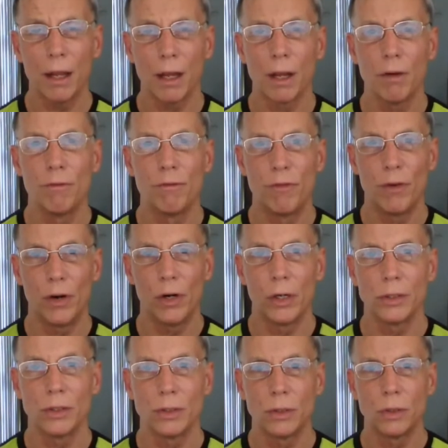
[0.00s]
it
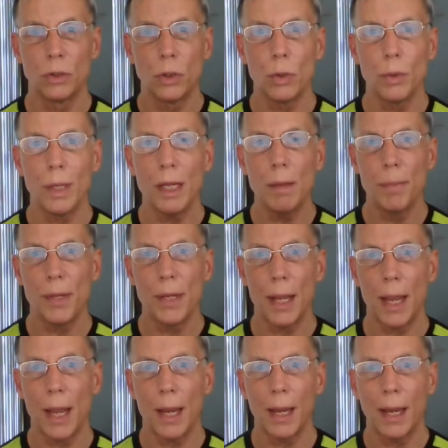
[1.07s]
converts to
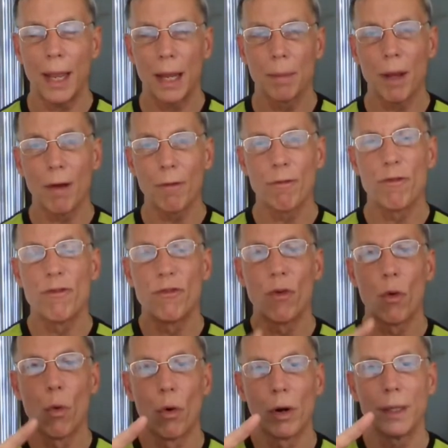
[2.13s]
EPA at about
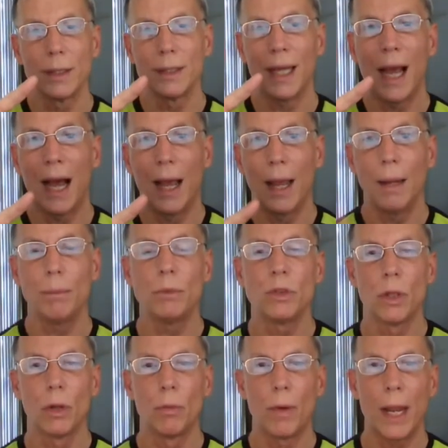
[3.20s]
four times
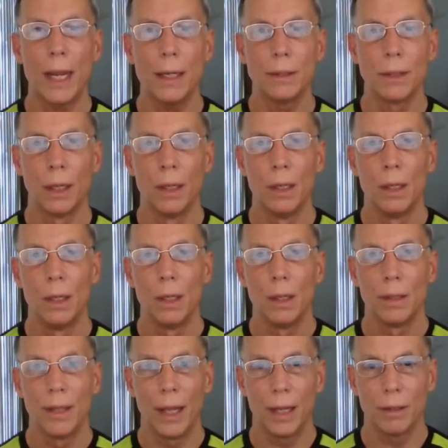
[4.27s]
the rate
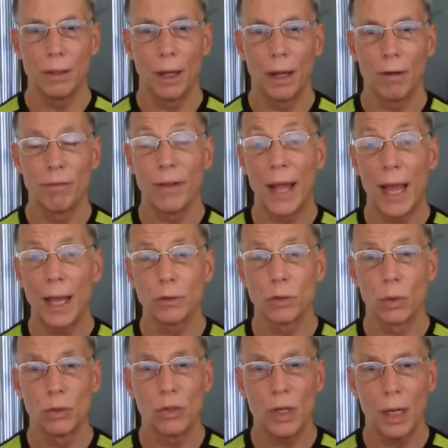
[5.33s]
that uh, flax
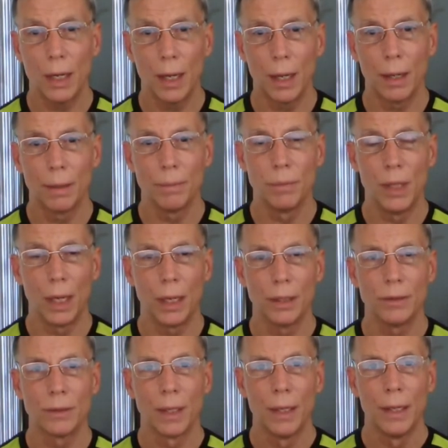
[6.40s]
or chia
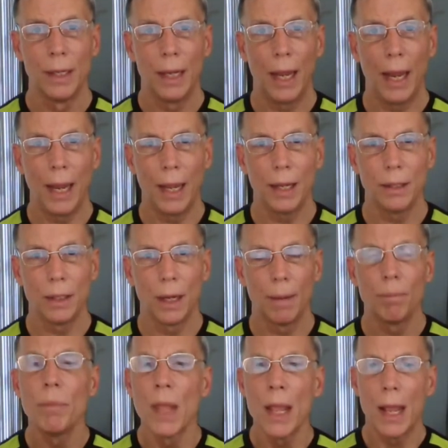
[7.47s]
does. And
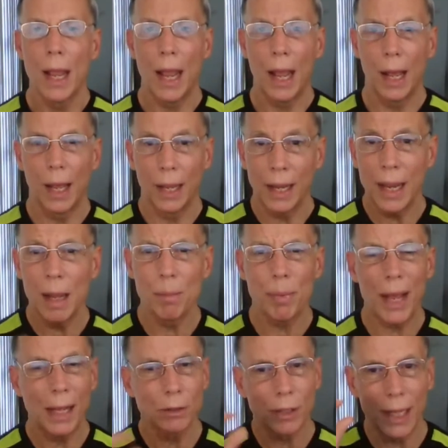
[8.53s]
uh, uh, hemp
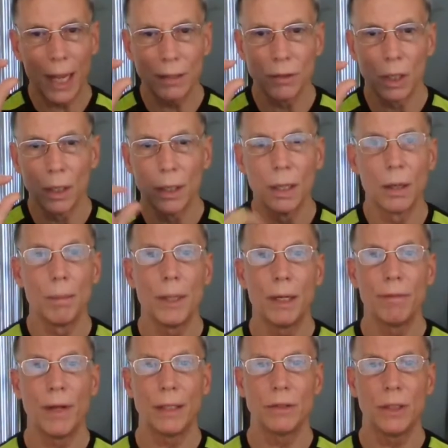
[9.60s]
actually has a little bit
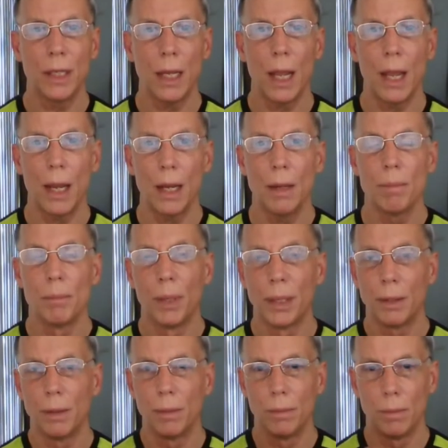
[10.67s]
of SDA,
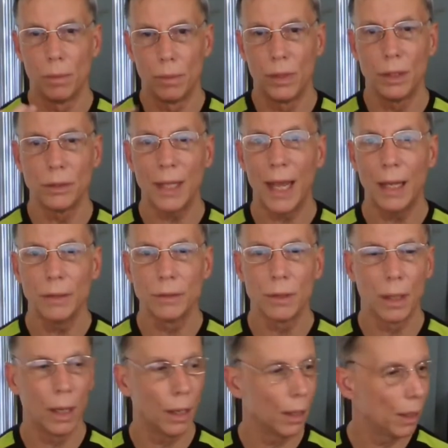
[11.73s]
but this has,
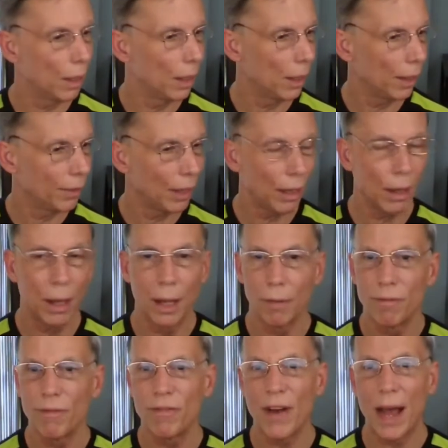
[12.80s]
uh, uh, I think, uh,
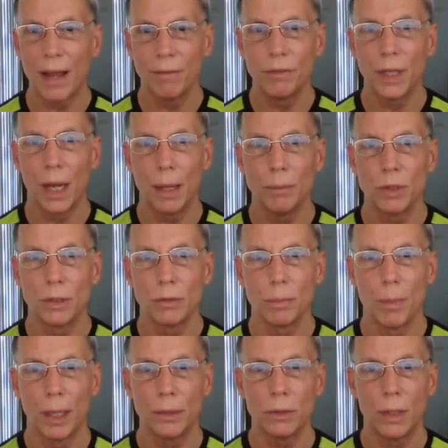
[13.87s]
five times as
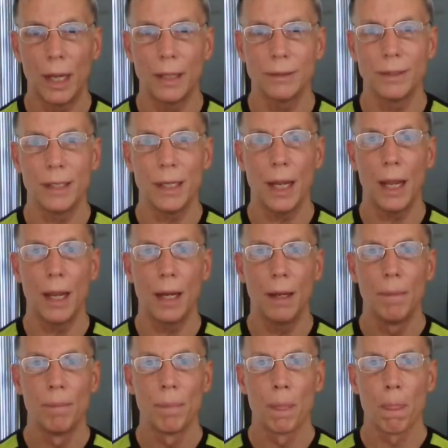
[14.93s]
much SDA
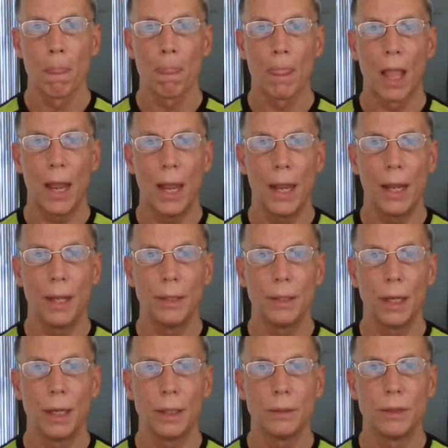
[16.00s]
and
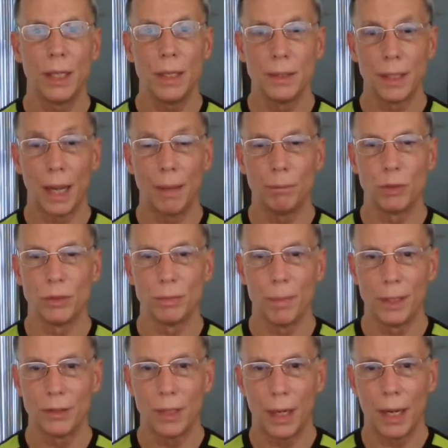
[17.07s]
10 times as
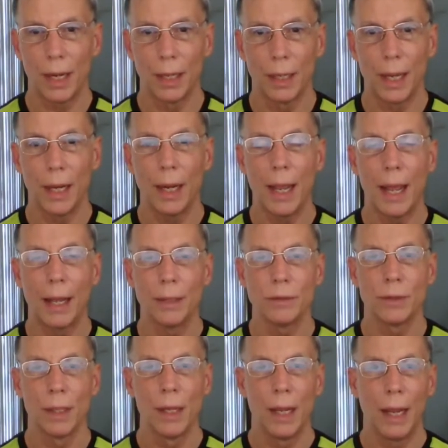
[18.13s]
much ALA
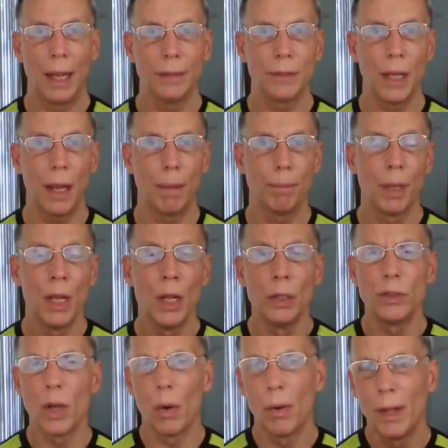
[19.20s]
as as hemp.
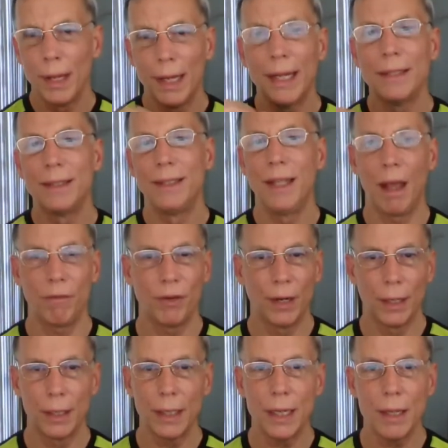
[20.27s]
So it's
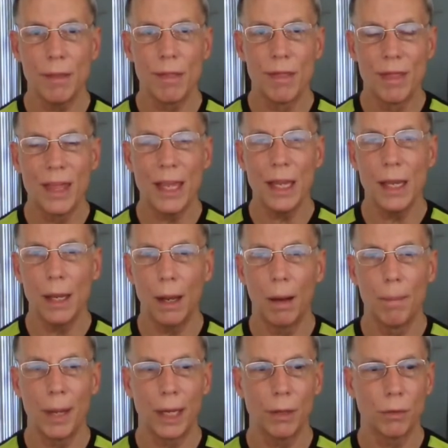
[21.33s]
definitely the
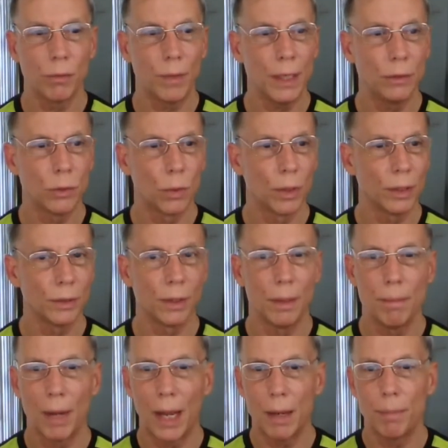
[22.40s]
omega-3 source,
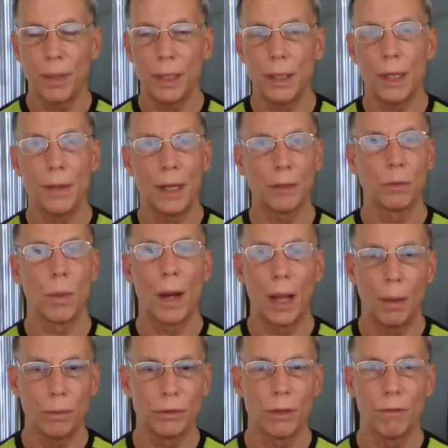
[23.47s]
in my opinion. That's why
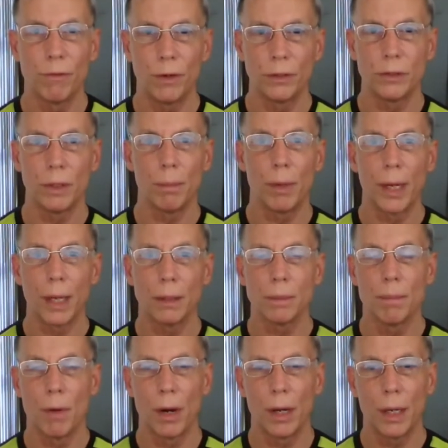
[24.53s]
I was the first to bring it
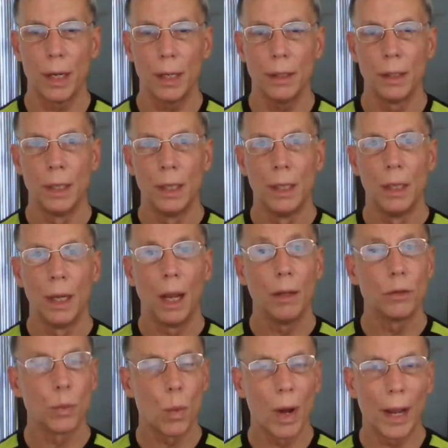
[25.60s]
to market.
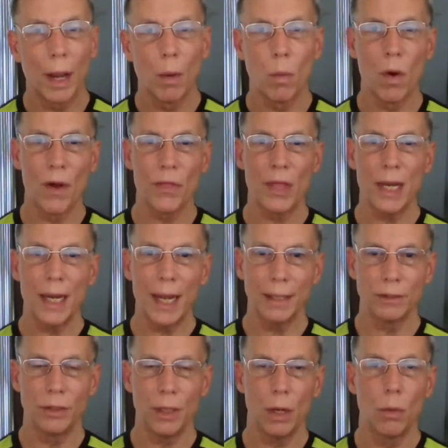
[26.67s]
It's why it won the
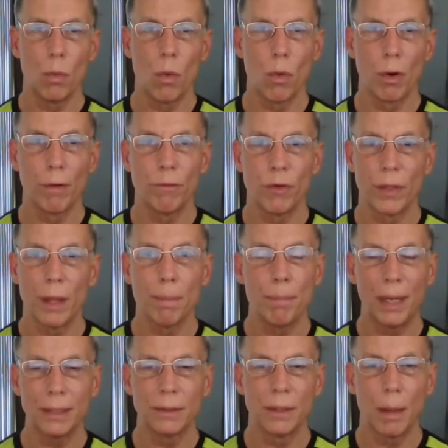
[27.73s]
Nexty Award for the
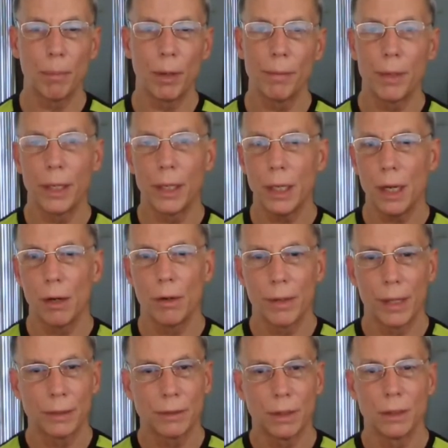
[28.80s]
best supplement of the year.
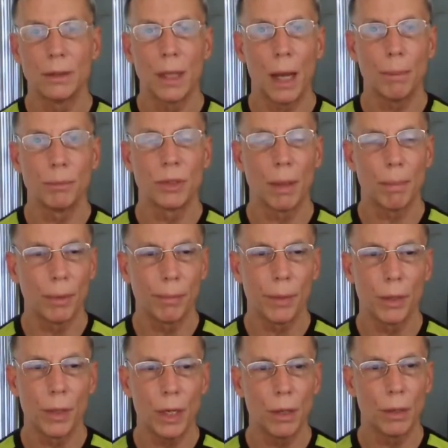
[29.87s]
That's the top
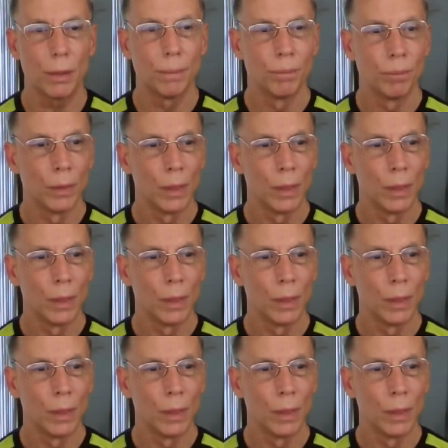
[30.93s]
supplement of the year